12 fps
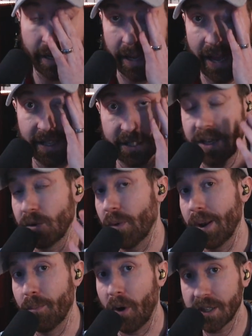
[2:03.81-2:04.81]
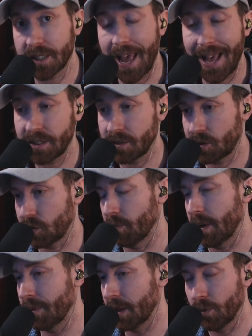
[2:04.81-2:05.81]
and he has the red boss hat, so
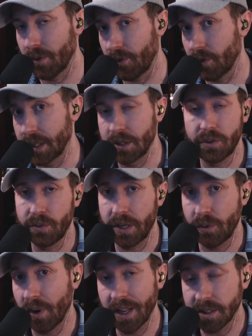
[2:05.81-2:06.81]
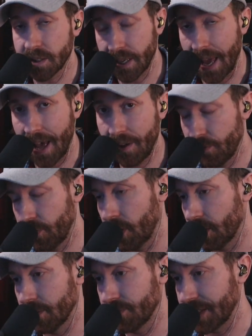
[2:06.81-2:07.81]
maybe they're referring to the Red Scav
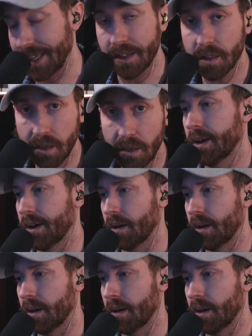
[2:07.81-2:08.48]
of Tagilla.